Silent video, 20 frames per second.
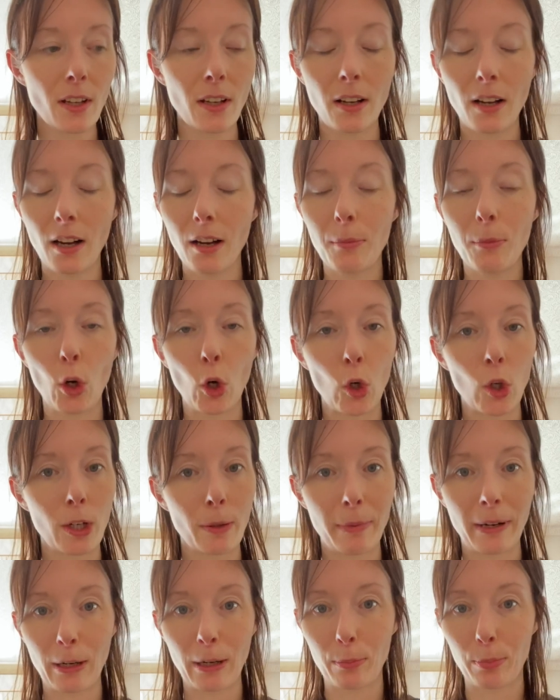I'm all
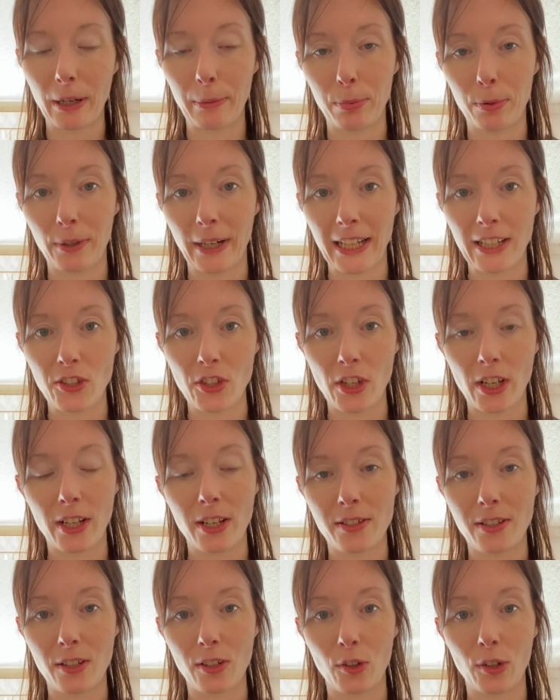about preparation,
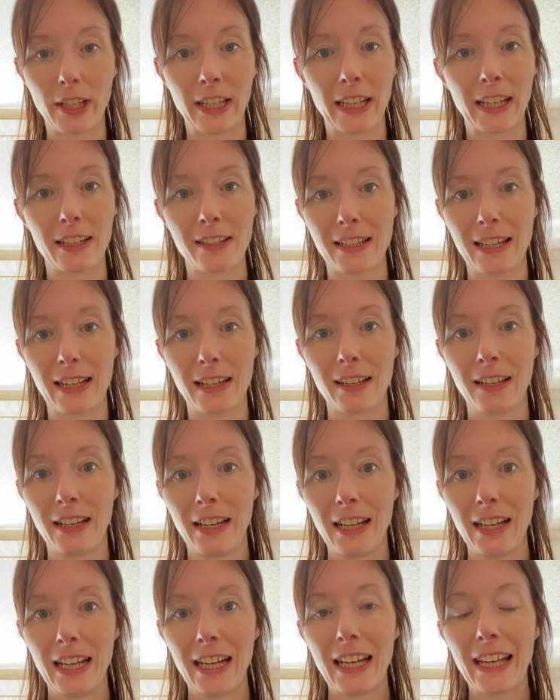as annoying as it
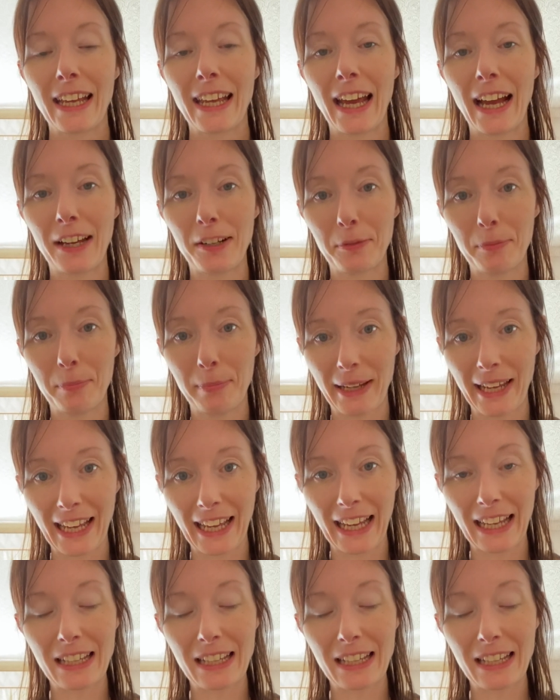can be.